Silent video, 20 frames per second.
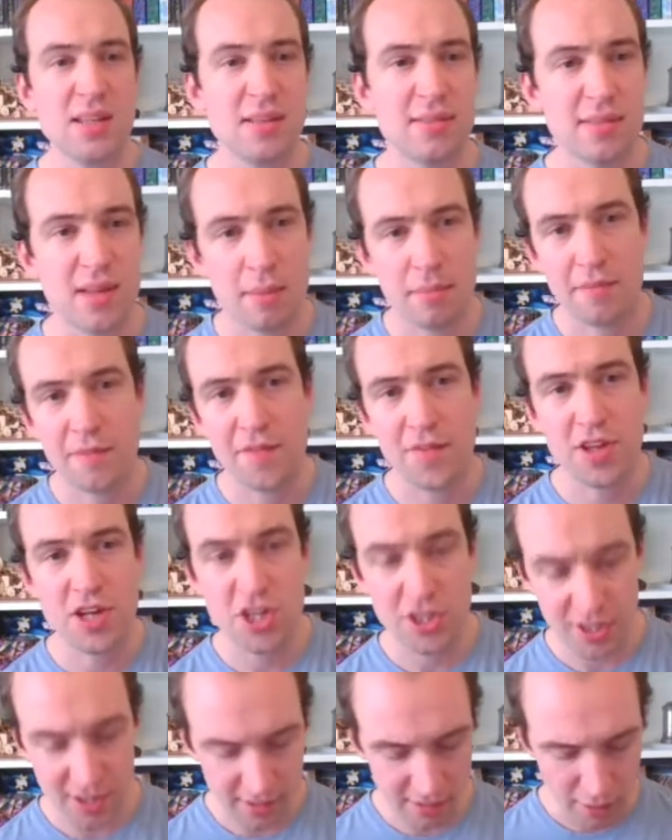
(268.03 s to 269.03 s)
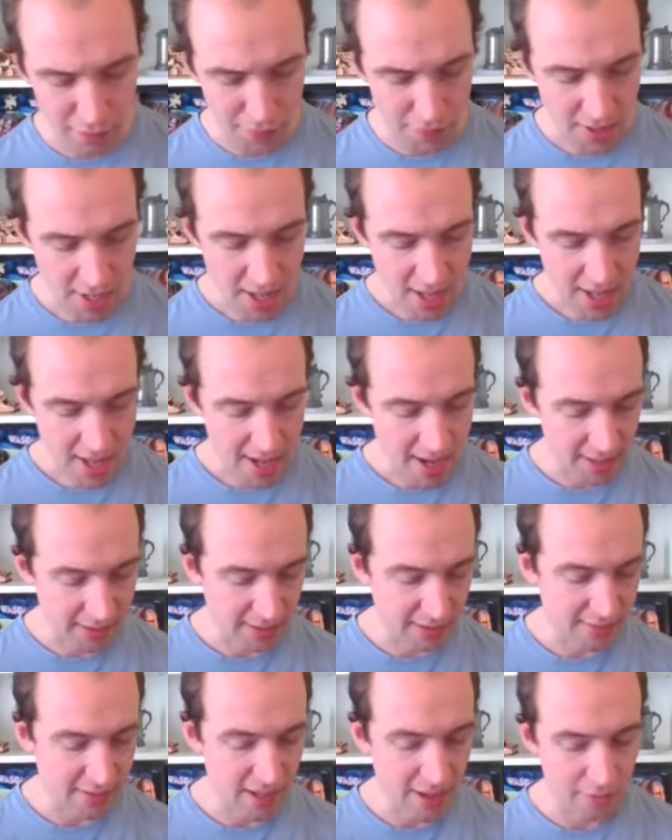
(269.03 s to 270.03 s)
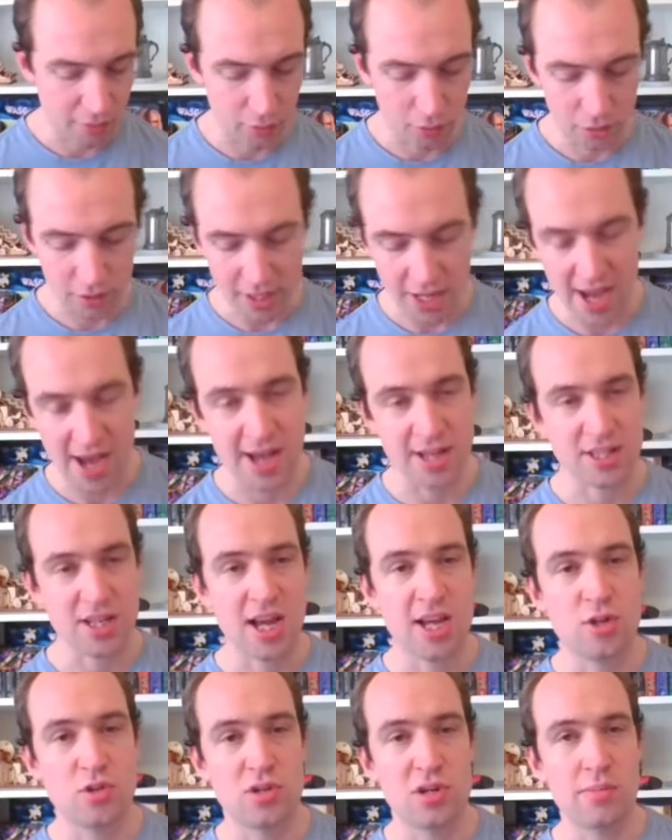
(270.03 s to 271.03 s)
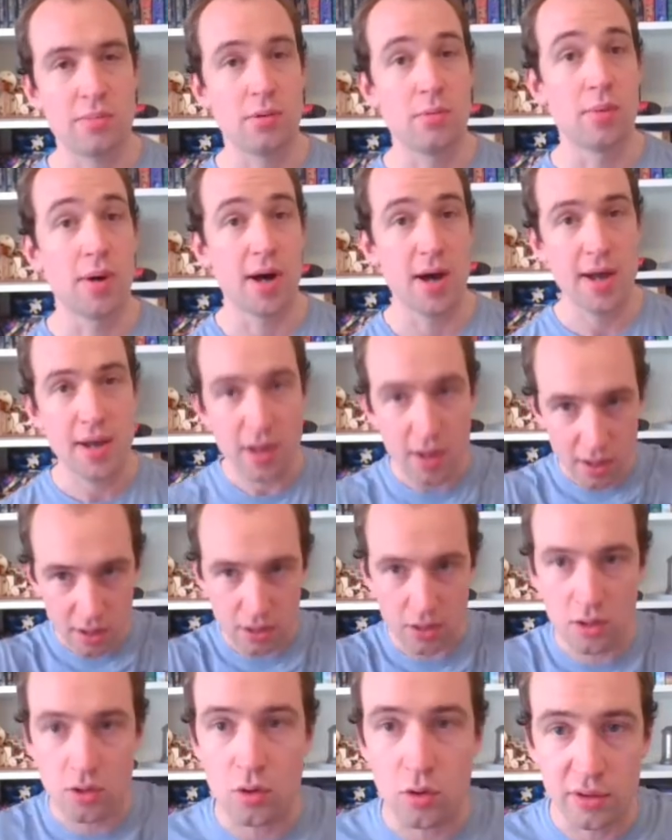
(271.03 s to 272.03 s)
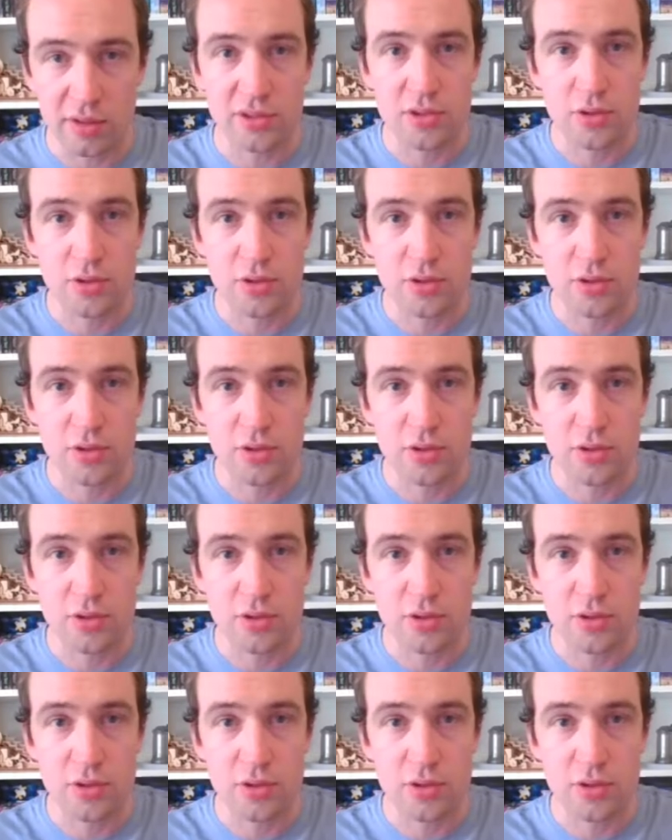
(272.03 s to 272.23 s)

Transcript: this up, finish this off, and let's have a look at a triple by yours